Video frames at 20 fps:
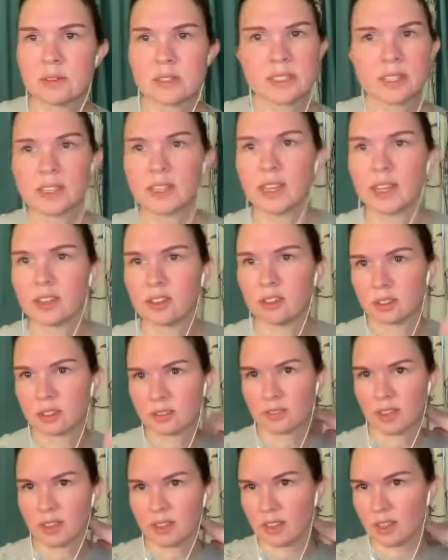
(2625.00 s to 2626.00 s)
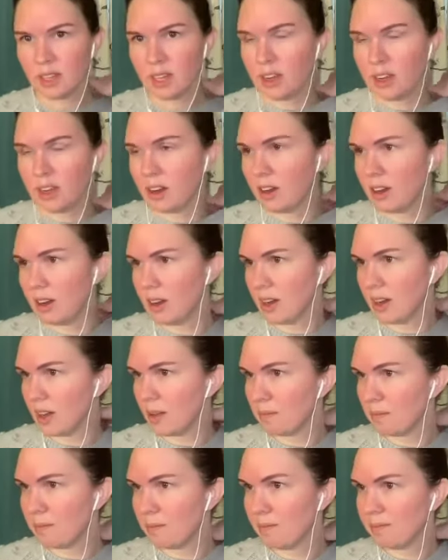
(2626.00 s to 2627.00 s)
just going to echo Kavitha here.
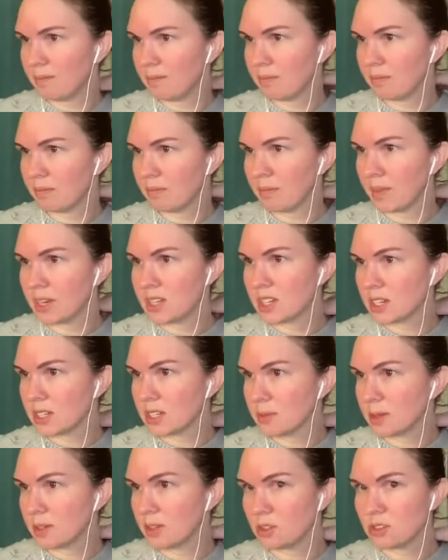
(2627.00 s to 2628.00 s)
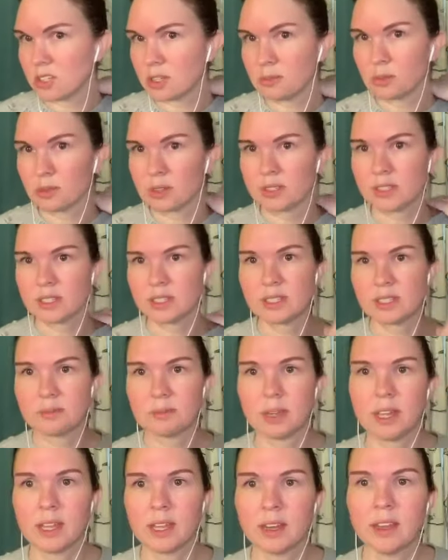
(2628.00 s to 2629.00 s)
I talked about coaching boys into
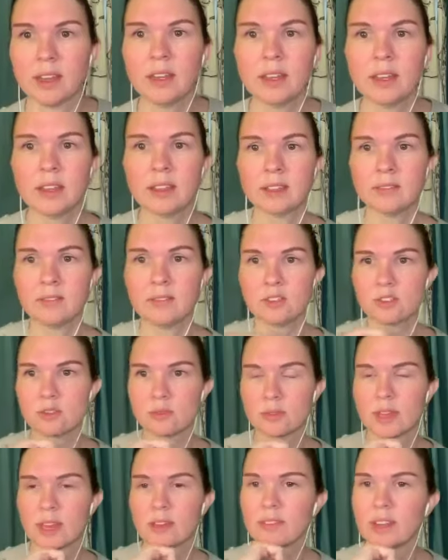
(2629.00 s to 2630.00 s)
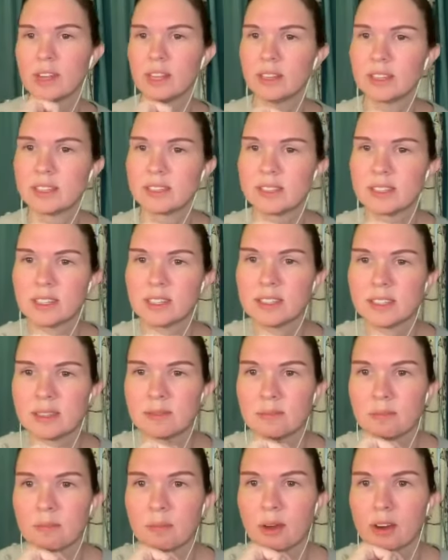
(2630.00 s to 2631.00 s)
men, the Futures Without Violence does,
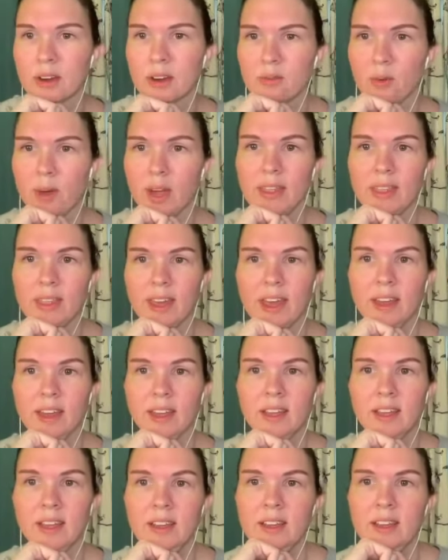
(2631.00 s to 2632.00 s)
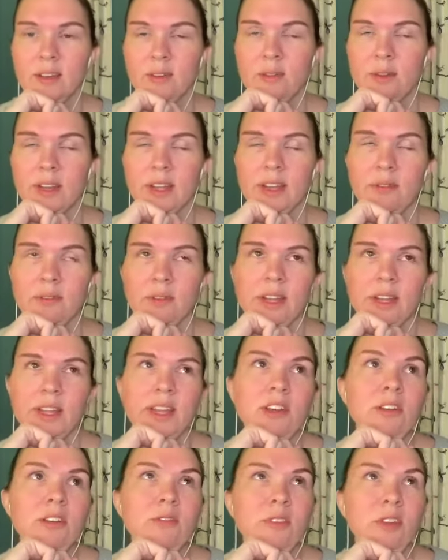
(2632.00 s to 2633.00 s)
and part of why that, when I
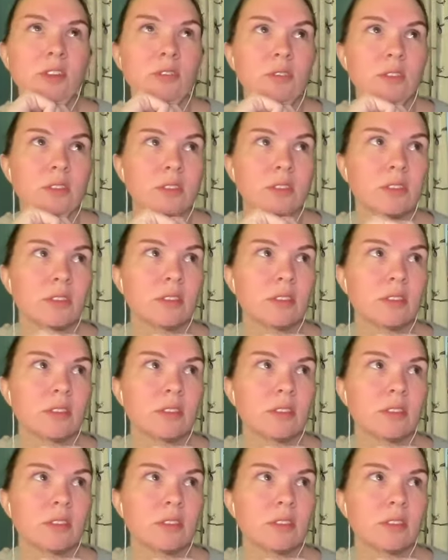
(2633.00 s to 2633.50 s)
interviewed